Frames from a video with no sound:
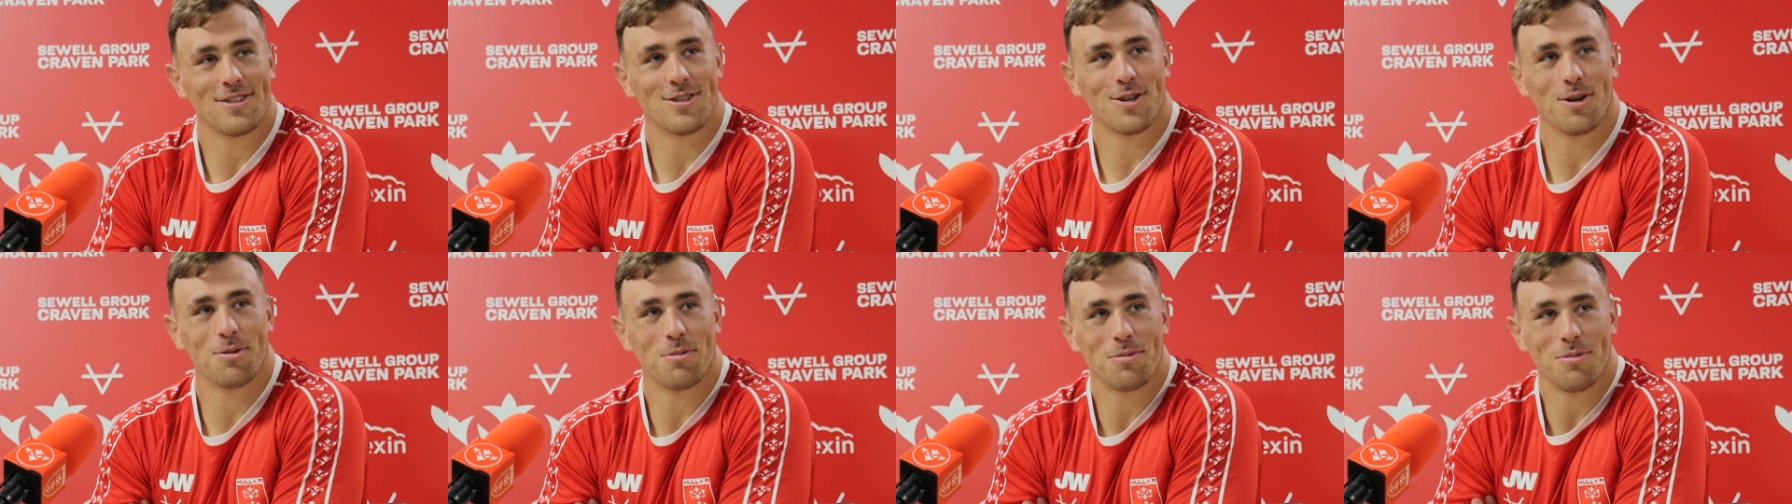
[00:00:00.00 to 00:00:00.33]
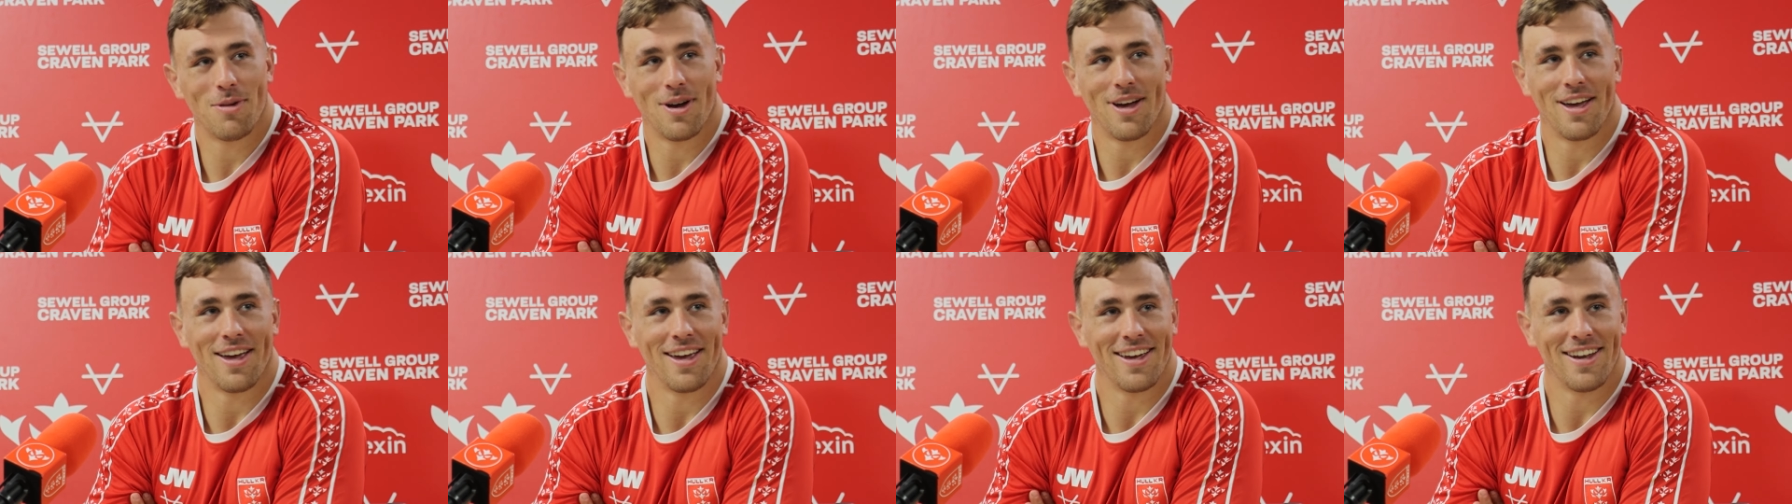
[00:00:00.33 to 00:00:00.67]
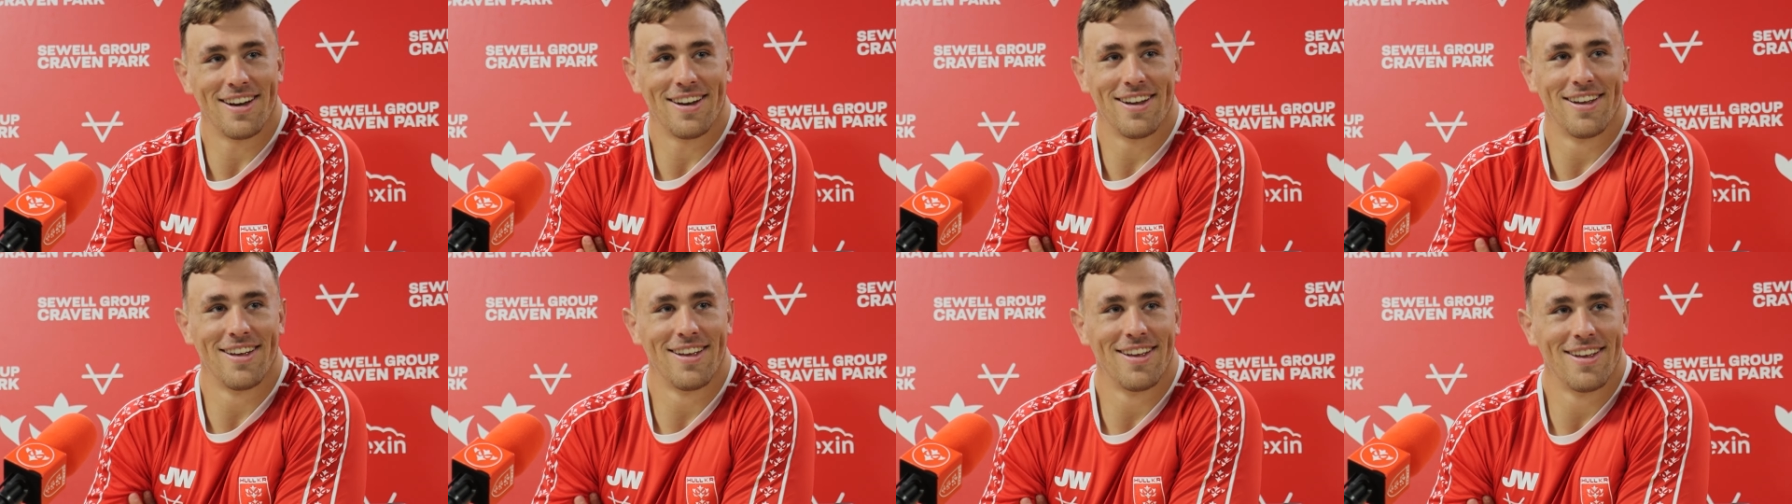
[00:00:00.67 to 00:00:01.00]
top of my
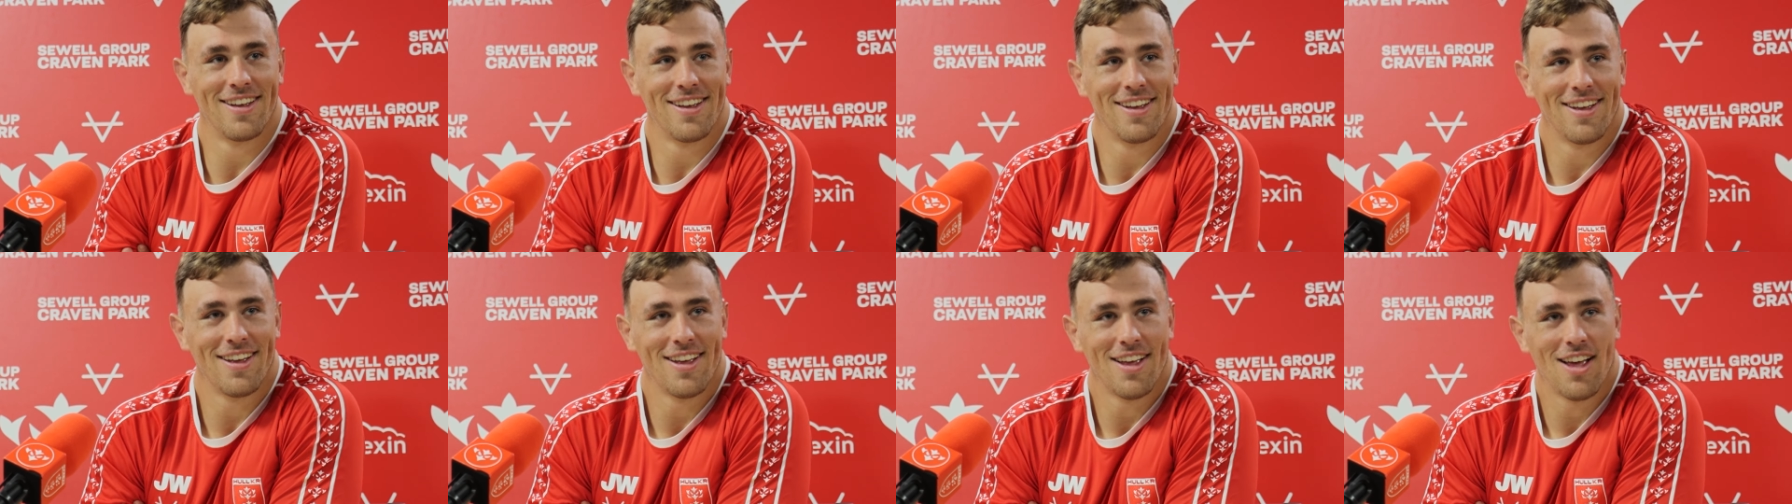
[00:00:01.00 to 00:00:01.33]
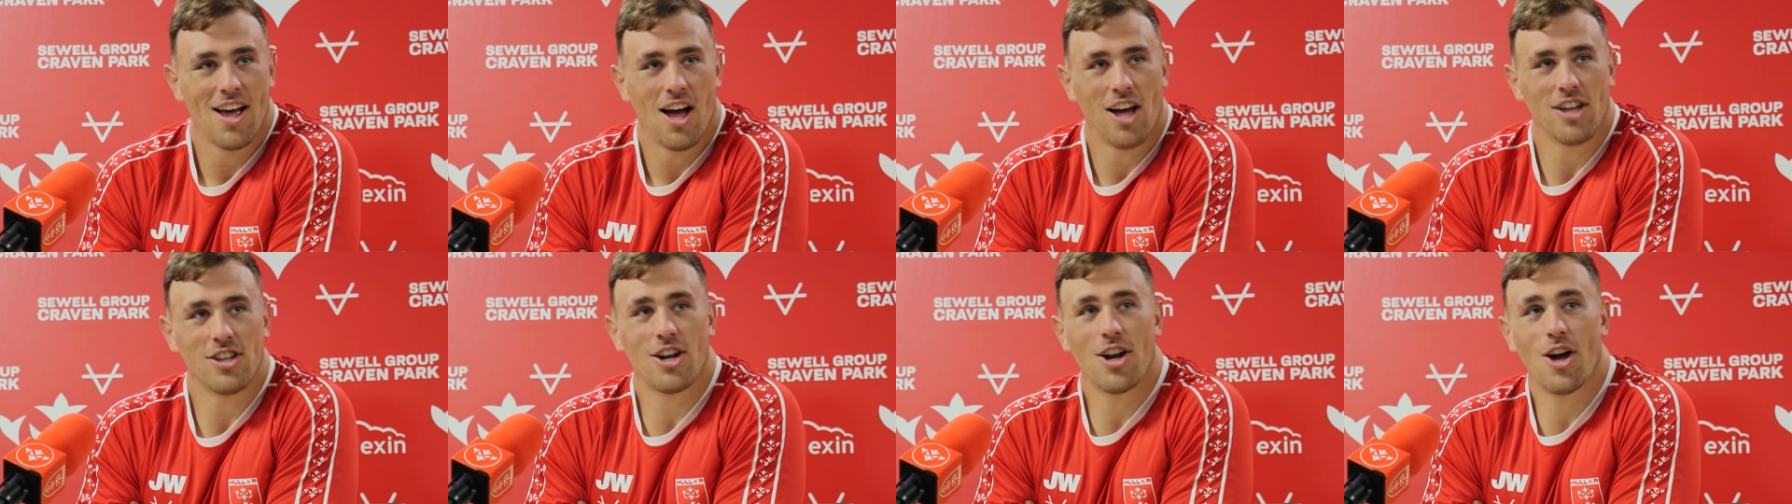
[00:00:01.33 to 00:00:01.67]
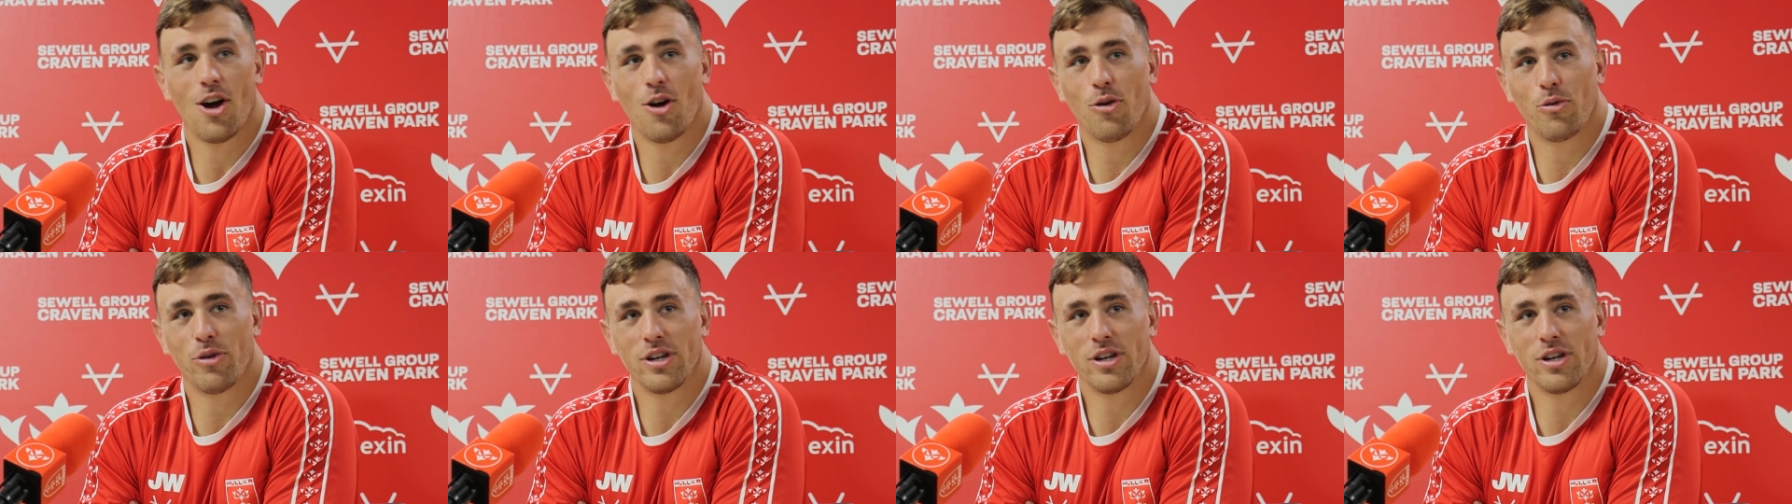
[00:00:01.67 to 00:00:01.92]
head, I don't know.